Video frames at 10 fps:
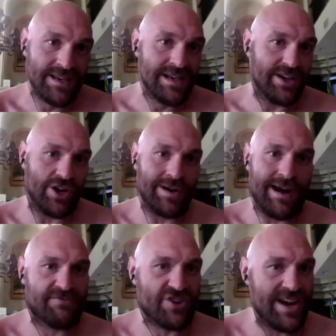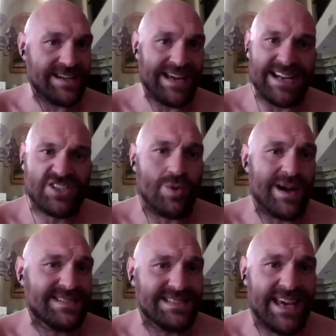You know, I've trained hard
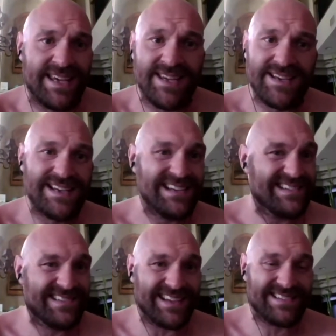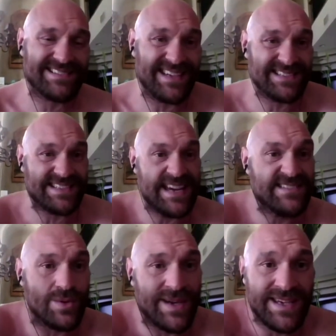twice a day, six days
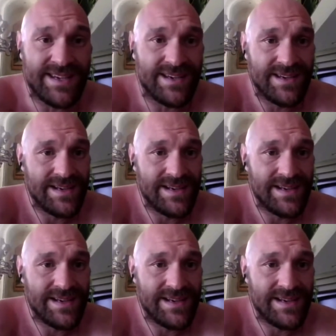a week.